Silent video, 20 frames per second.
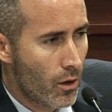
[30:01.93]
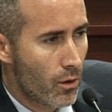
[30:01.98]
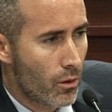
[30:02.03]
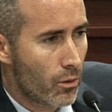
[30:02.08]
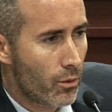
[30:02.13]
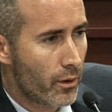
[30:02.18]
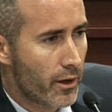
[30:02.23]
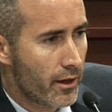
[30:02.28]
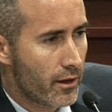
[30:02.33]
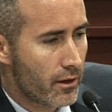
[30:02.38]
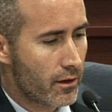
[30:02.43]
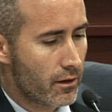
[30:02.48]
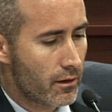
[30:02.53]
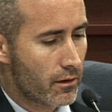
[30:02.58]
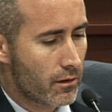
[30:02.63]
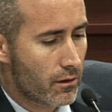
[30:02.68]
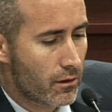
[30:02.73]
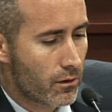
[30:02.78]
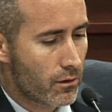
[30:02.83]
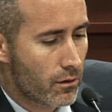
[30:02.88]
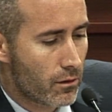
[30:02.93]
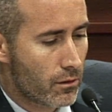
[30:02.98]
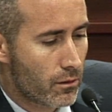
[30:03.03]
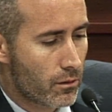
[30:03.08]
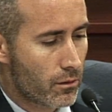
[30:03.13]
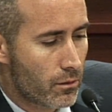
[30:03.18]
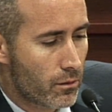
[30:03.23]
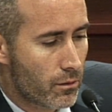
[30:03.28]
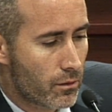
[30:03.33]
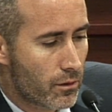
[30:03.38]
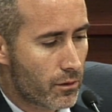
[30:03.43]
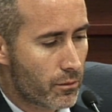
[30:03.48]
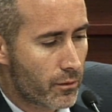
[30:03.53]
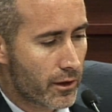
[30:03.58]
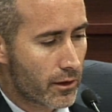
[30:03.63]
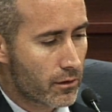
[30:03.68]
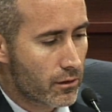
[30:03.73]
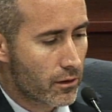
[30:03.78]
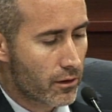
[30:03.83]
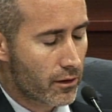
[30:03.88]
When
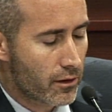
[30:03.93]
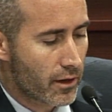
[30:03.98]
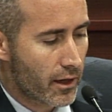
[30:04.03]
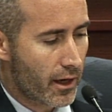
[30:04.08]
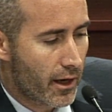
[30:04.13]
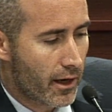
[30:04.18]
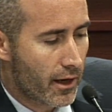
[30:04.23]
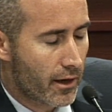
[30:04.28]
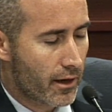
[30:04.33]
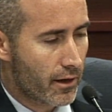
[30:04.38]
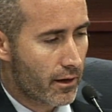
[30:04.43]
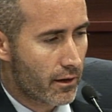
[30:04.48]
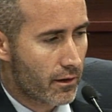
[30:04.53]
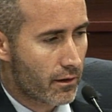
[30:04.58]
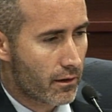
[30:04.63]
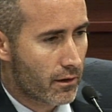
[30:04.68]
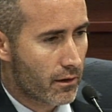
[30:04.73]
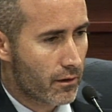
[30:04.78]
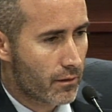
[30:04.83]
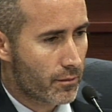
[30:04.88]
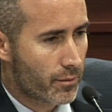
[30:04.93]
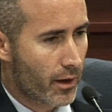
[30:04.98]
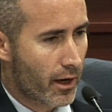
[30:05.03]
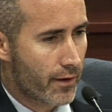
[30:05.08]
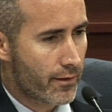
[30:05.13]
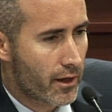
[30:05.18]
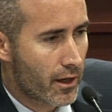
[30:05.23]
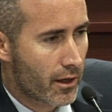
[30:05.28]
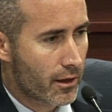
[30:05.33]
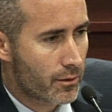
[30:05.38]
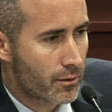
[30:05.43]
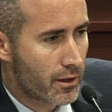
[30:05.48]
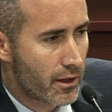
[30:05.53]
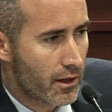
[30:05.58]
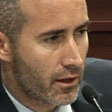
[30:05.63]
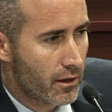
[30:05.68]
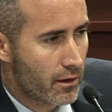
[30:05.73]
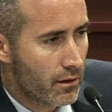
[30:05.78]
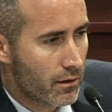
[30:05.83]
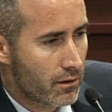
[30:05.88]
we look at private
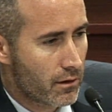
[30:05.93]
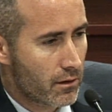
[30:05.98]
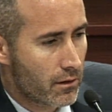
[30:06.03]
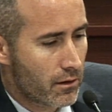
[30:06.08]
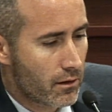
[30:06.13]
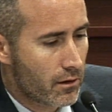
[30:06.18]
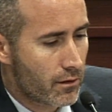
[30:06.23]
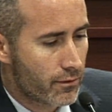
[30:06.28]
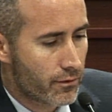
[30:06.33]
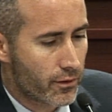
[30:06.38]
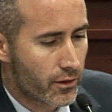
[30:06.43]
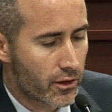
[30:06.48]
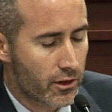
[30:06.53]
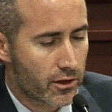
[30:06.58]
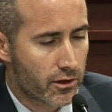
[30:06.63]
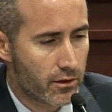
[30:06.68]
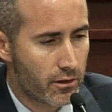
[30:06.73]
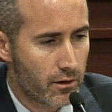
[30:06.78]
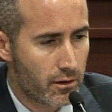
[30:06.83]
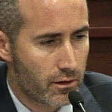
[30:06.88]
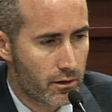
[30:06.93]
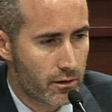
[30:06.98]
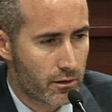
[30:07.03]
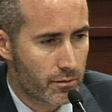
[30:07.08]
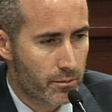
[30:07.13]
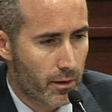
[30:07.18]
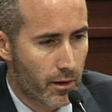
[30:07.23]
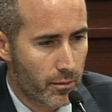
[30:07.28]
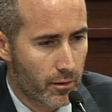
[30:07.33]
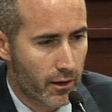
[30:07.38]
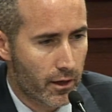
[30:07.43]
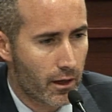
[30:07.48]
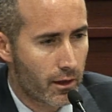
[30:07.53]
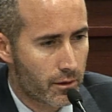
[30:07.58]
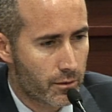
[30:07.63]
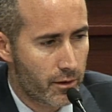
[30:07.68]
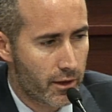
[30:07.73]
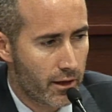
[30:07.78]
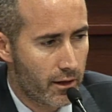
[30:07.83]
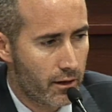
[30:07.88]
equity versus public
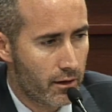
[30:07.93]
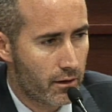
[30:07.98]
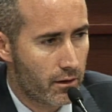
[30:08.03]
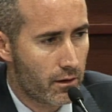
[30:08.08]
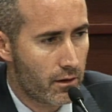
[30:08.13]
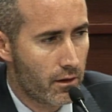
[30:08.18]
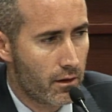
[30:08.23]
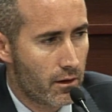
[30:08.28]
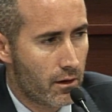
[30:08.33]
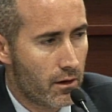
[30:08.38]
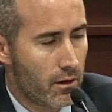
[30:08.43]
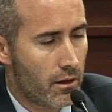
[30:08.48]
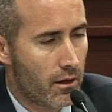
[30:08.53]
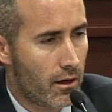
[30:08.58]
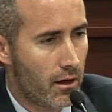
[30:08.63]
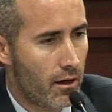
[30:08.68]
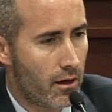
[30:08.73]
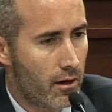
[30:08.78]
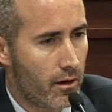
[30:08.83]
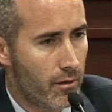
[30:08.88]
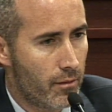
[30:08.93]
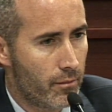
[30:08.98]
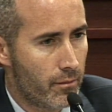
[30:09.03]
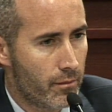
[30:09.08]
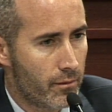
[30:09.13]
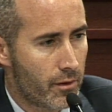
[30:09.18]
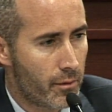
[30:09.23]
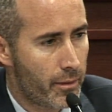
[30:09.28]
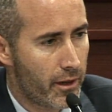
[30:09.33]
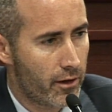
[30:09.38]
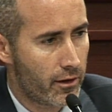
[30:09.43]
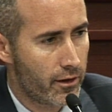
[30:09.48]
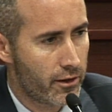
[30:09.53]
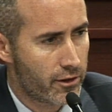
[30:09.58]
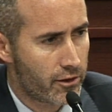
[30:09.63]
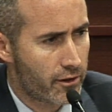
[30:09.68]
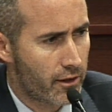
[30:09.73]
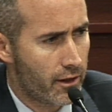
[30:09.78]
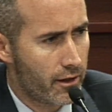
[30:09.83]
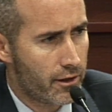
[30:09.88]
equity, the
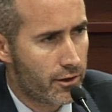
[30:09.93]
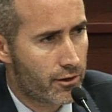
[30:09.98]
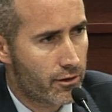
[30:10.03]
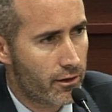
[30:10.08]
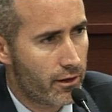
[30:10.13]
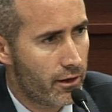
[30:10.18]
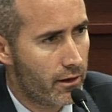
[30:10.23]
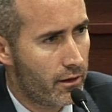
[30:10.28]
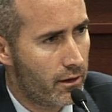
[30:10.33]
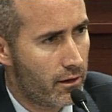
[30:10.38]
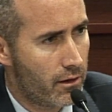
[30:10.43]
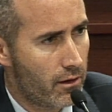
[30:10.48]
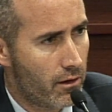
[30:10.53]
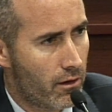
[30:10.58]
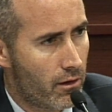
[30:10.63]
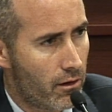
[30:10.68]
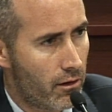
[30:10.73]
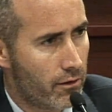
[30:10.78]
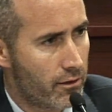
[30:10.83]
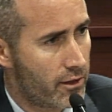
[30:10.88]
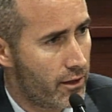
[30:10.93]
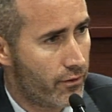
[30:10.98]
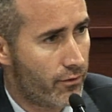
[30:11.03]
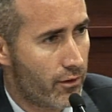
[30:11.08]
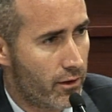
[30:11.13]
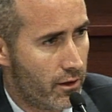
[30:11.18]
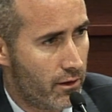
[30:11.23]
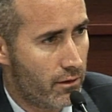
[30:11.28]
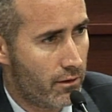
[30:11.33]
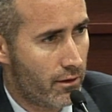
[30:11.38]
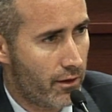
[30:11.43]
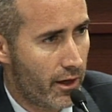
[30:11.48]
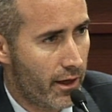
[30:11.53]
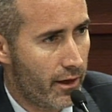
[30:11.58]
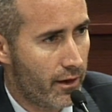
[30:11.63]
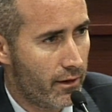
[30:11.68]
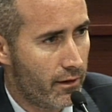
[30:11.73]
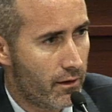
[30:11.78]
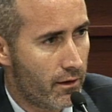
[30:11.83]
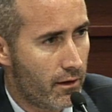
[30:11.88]
barriers to entry are different,
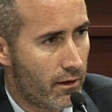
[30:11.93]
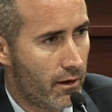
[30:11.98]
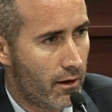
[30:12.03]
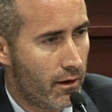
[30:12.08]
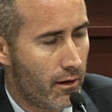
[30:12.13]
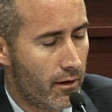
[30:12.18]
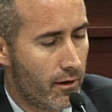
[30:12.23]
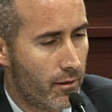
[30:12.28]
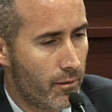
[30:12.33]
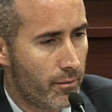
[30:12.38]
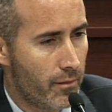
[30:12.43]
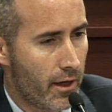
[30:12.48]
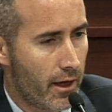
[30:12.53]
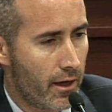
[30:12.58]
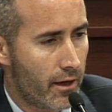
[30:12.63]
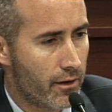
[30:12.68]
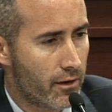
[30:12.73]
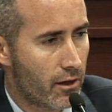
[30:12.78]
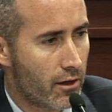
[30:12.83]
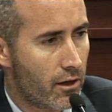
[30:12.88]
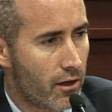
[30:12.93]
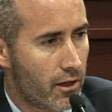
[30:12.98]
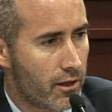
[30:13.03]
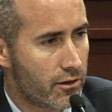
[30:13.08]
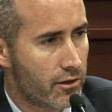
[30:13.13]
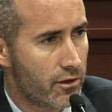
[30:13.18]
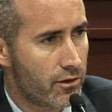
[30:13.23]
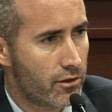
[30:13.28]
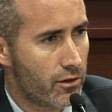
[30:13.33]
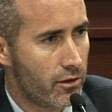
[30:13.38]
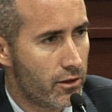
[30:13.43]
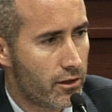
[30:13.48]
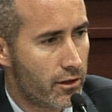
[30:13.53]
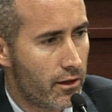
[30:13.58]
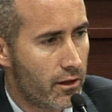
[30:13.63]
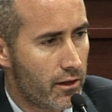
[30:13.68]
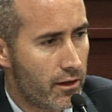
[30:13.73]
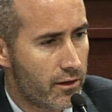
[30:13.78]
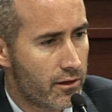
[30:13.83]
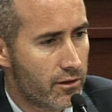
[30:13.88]
right? And the costs
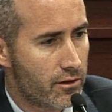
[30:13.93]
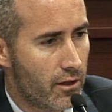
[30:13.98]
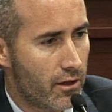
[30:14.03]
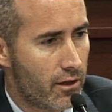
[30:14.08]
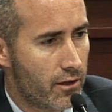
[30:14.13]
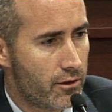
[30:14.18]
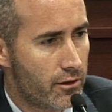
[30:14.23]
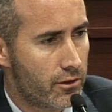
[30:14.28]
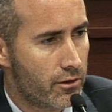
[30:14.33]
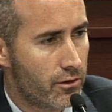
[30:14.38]
associated as such.